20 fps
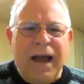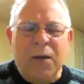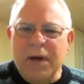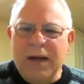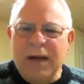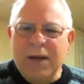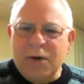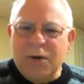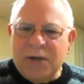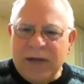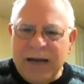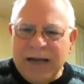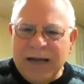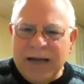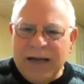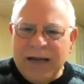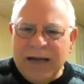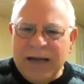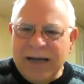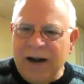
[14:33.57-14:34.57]
And we
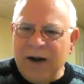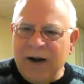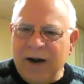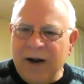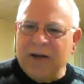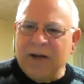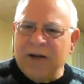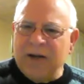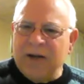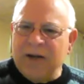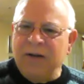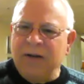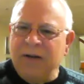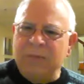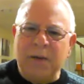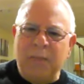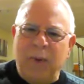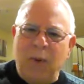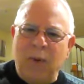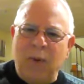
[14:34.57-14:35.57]
entertained
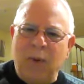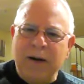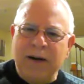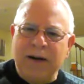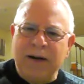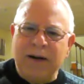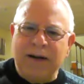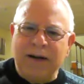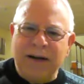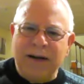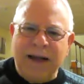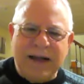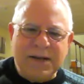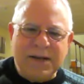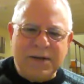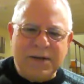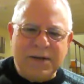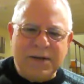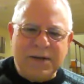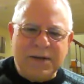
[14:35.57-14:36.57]
ourselves by pouring
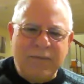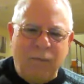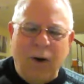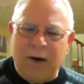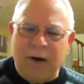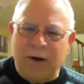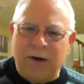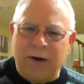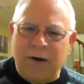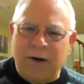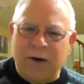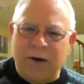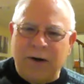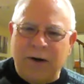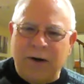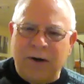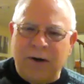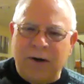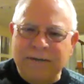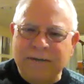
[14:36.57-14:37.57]
a glass of
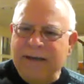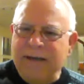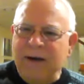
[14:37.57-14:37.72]
water,